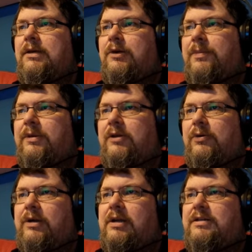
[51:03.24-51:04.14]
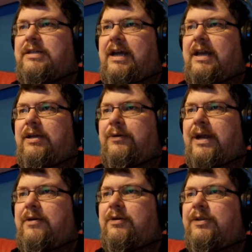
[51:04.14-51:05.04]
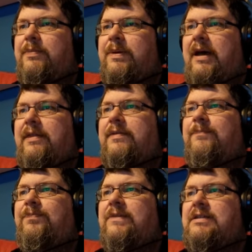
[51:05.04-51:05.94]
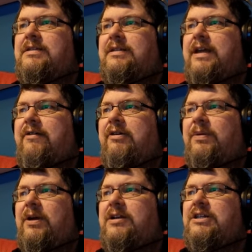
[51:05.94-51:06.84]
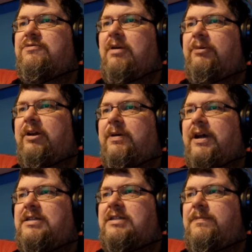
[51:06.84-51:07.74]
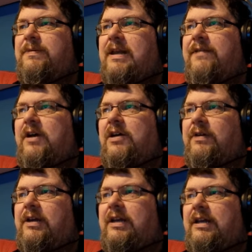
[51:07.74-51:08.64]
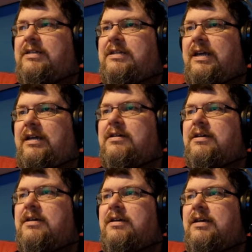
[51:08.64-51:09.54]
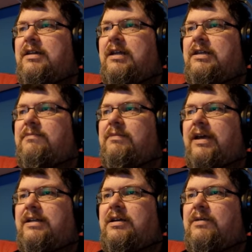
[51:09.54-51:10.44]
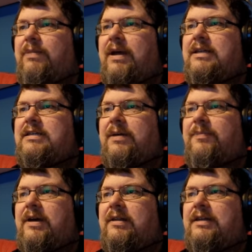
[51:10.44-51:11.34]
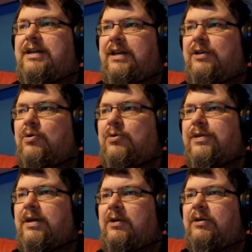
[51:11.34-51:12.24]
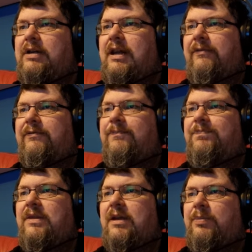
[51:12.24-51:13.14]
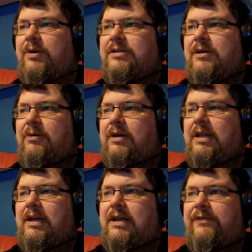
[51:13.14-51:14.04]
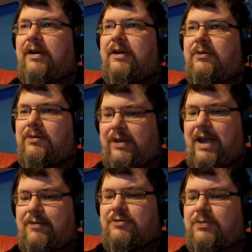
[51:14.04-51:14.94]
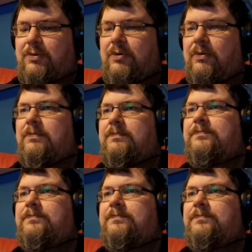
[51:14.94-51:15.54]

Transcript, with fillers: You open the door and close it again. You are now on the path. This is an area behind shrubbery by a steep cliff overlooking the sea. In the dim light you can barely see a path leading north along the cliff. A priest hole and a lever are on the outer wall.